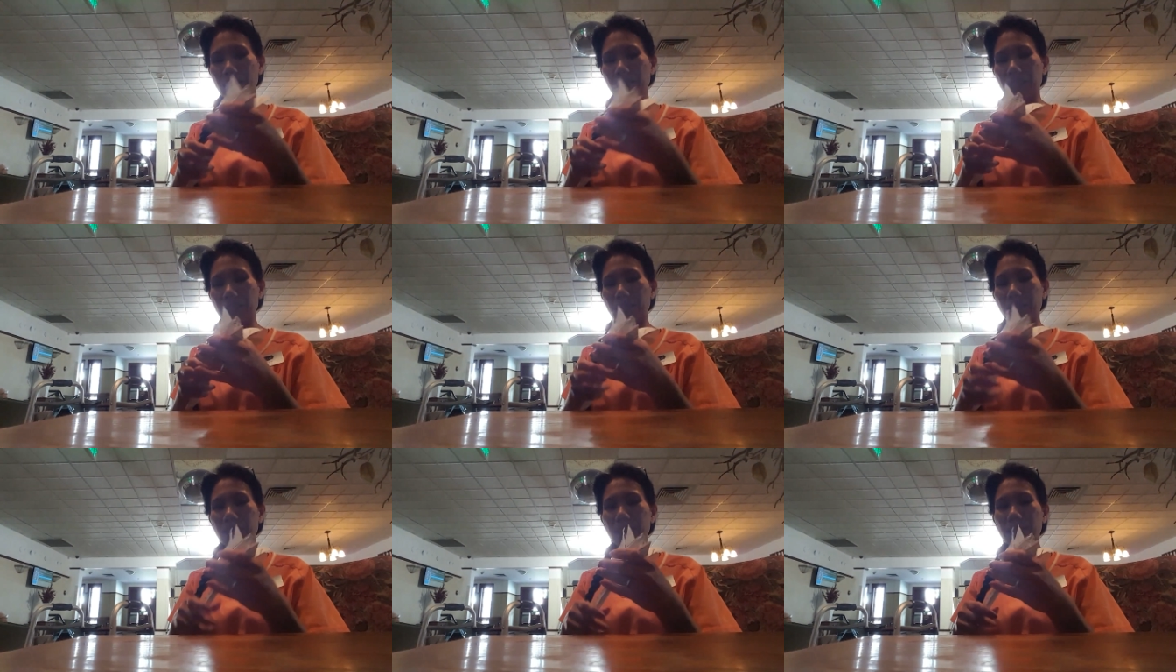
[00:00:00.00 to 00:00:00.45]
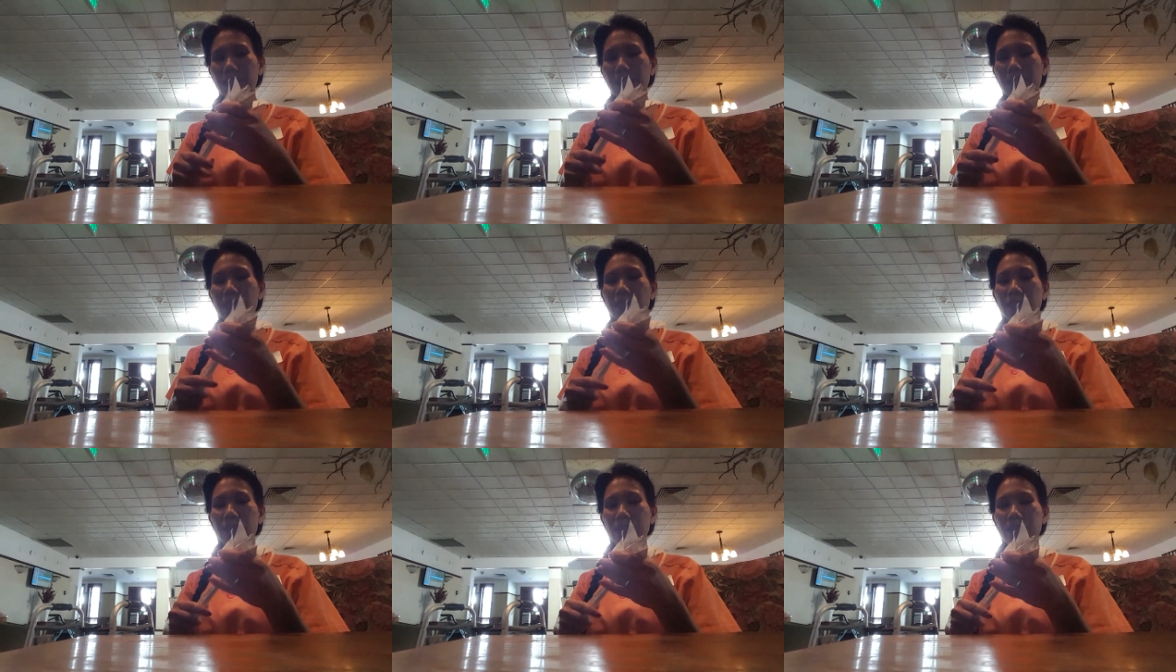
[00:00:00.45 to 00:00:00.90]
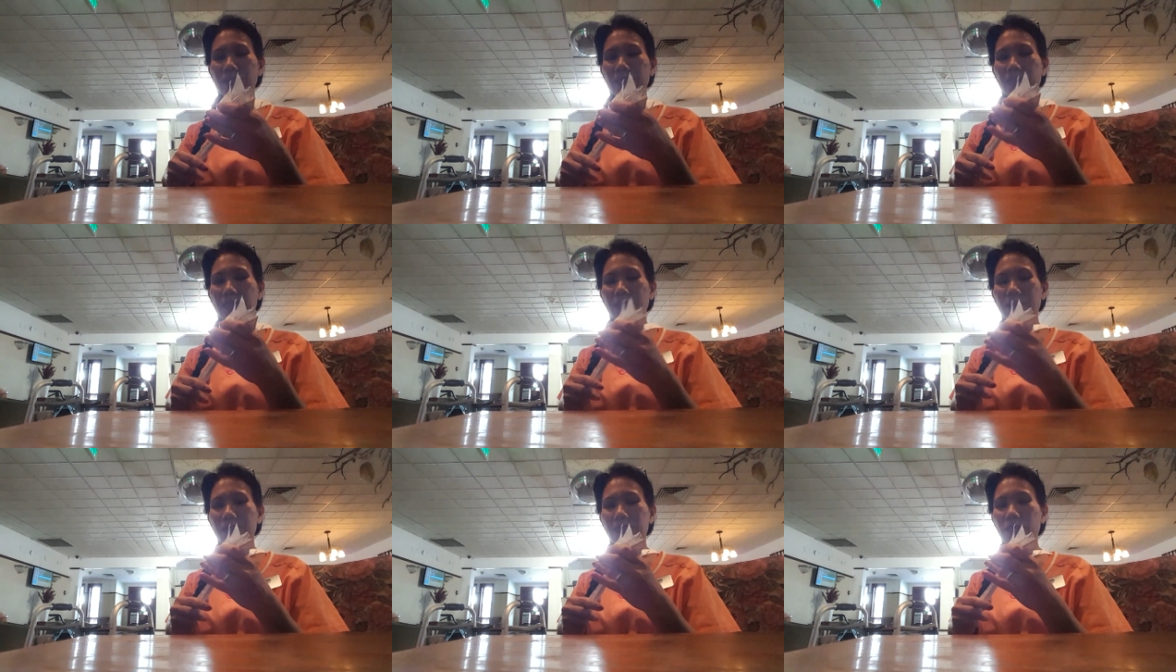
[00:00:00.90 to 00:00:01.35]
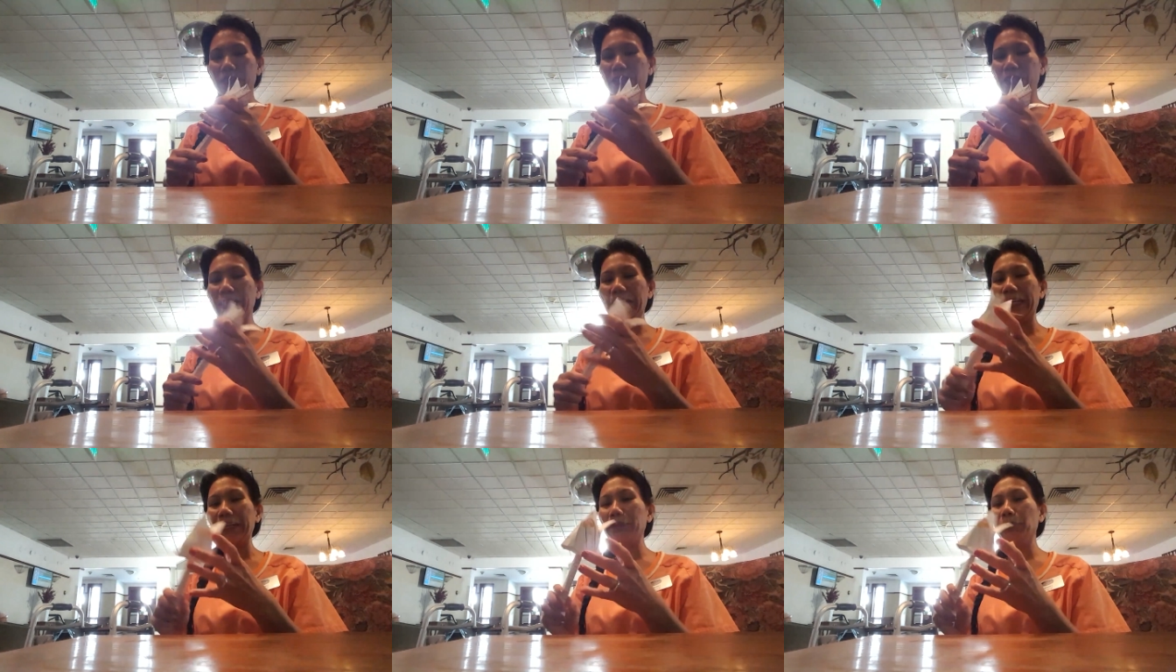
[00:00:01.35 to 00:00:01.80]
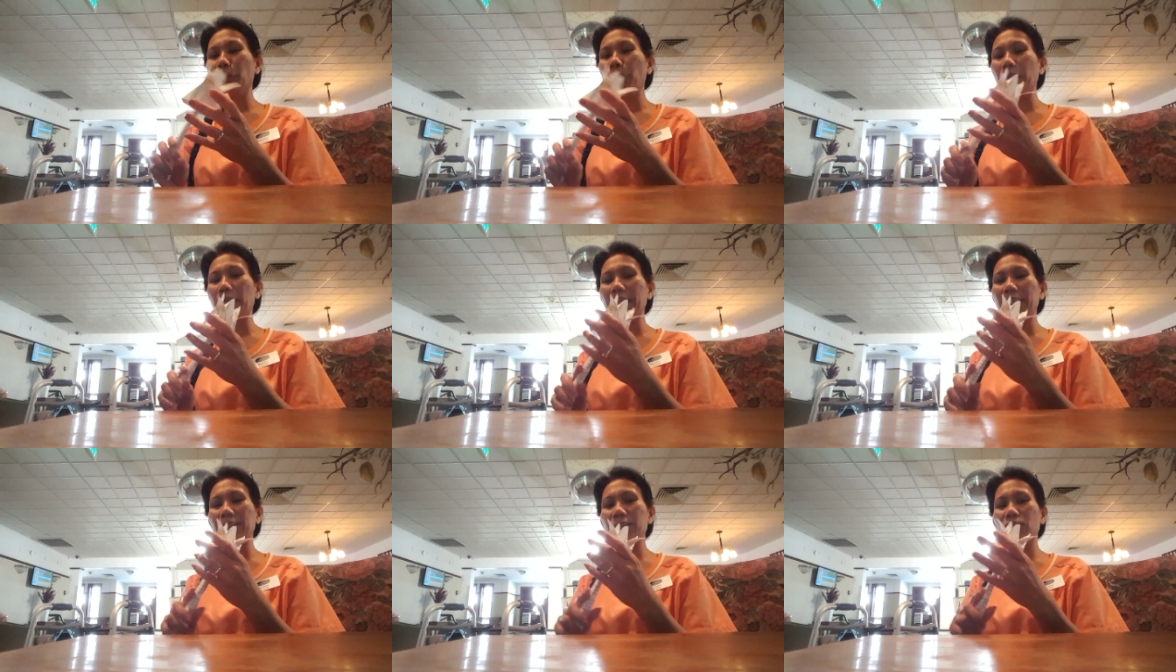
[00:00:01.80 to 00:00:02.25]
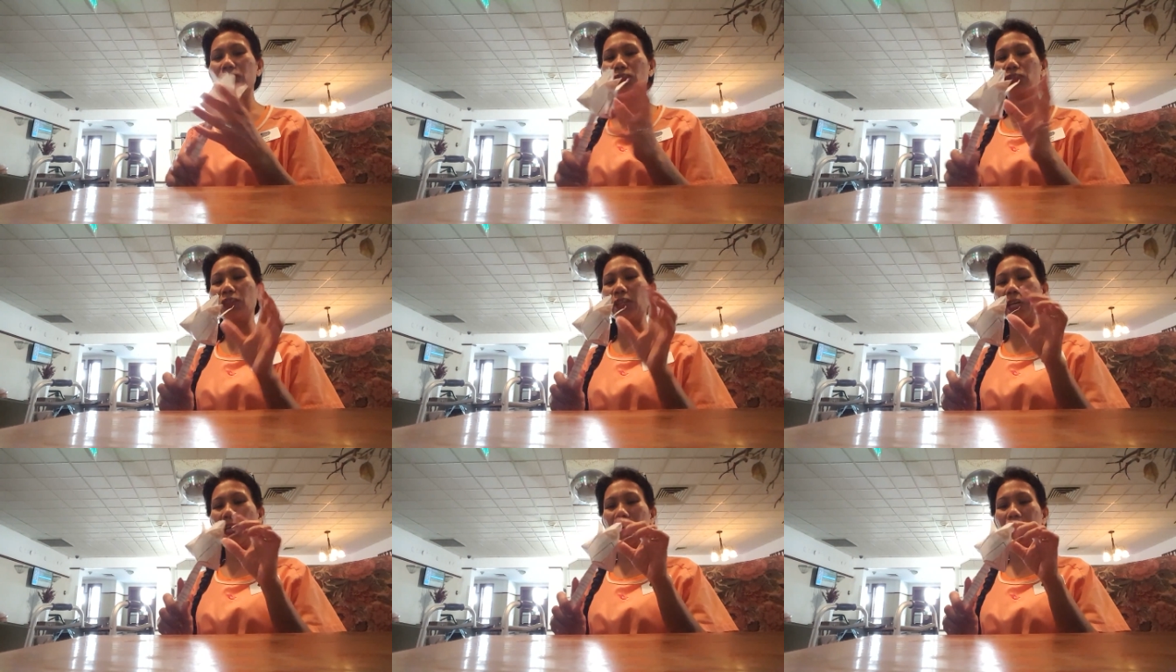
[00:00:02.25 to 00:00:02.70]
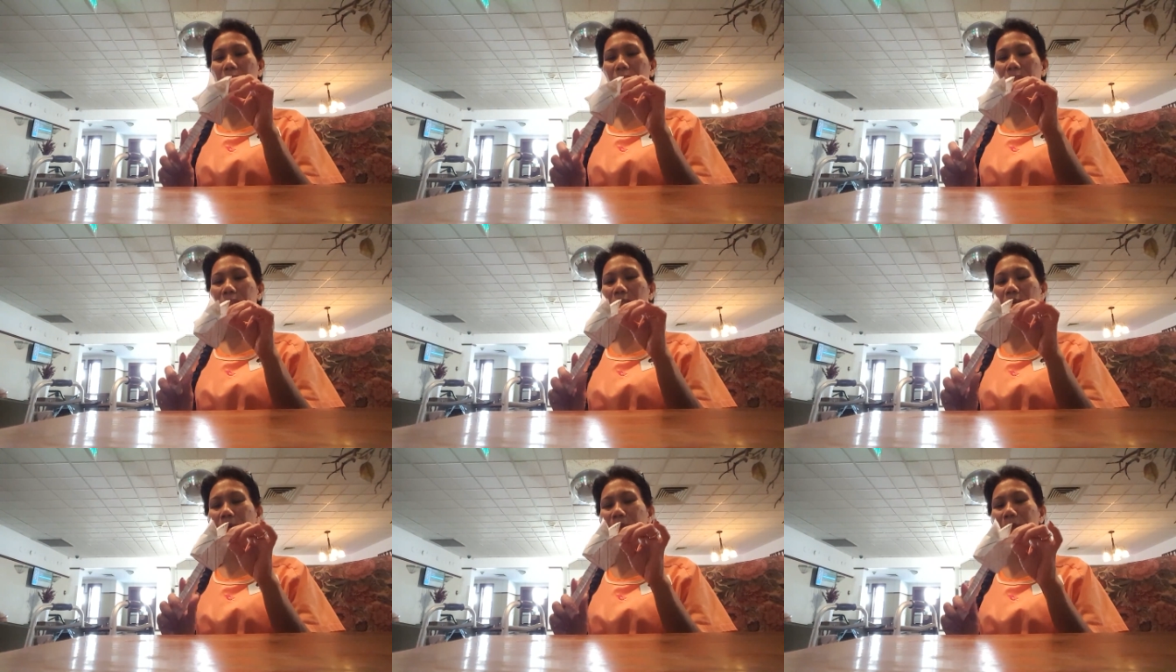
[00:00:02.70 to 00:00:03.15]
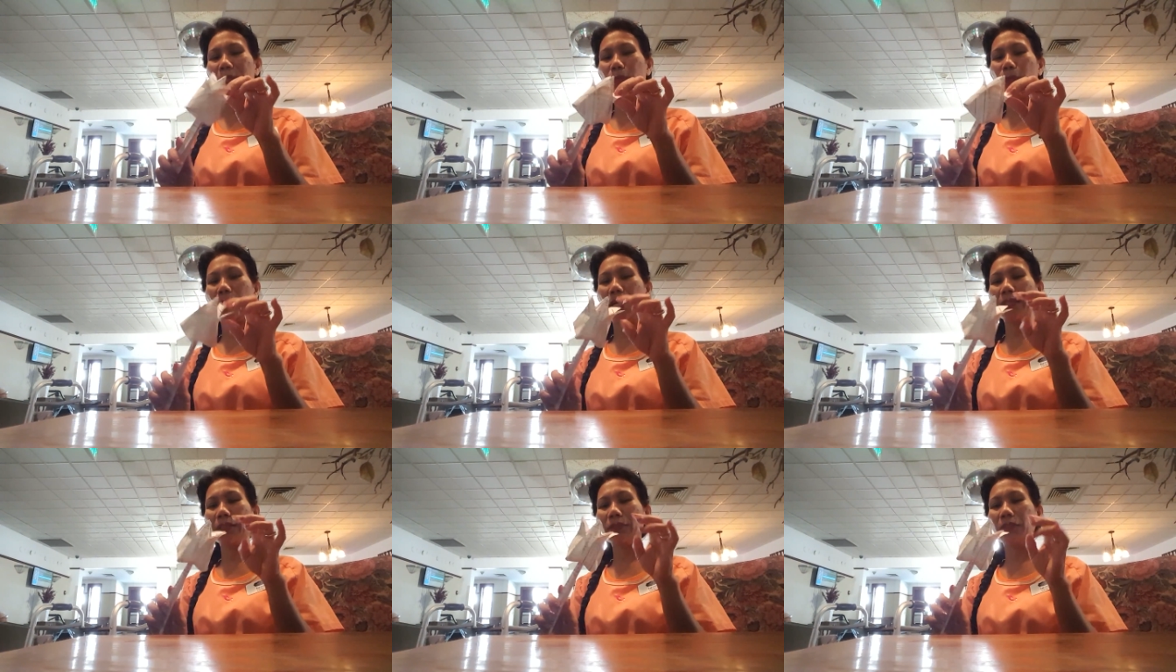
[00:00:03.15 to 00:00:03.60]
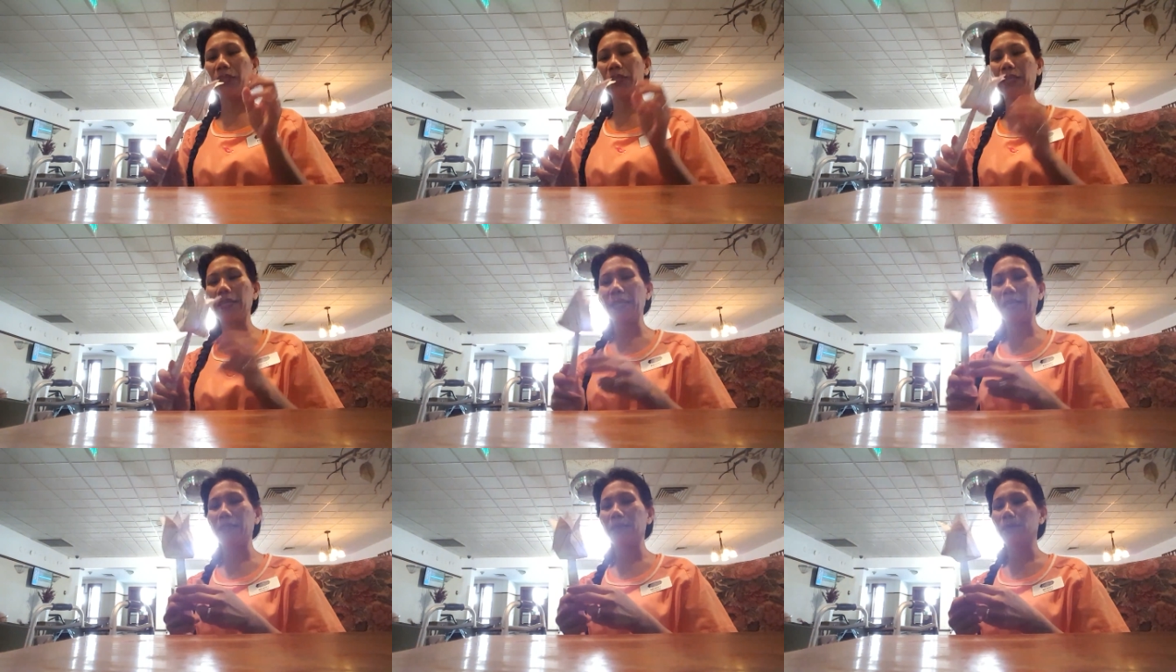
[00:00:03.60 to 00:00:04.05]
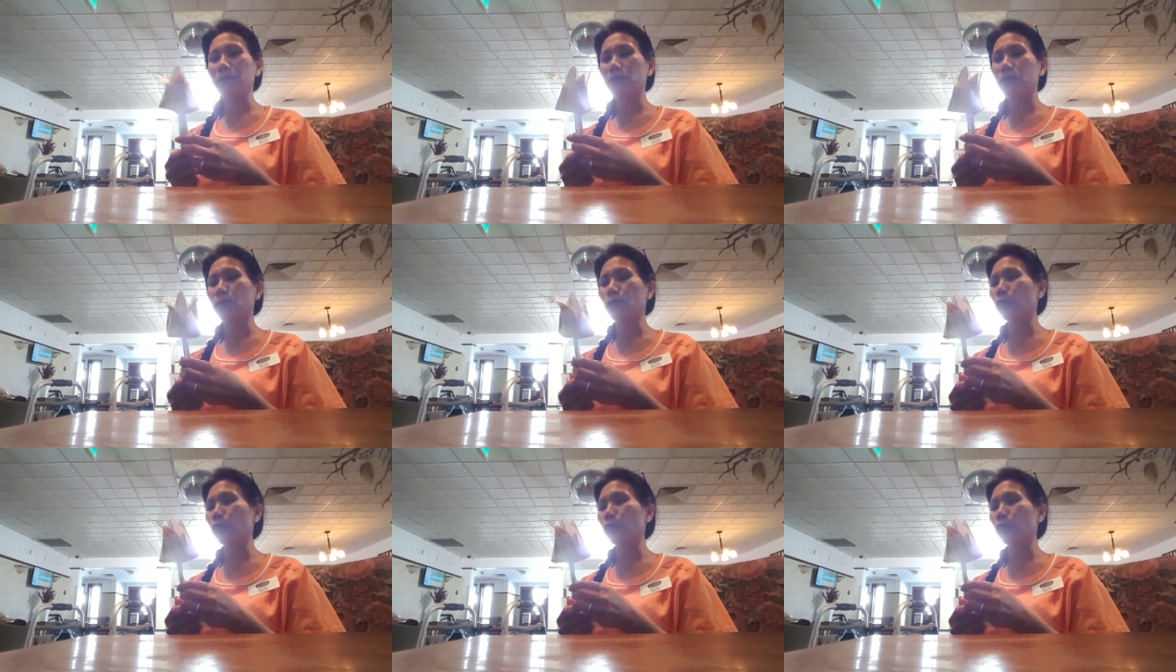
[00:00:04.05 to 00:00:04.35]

and Michael. Oh, and you have one child. I mean, one girl and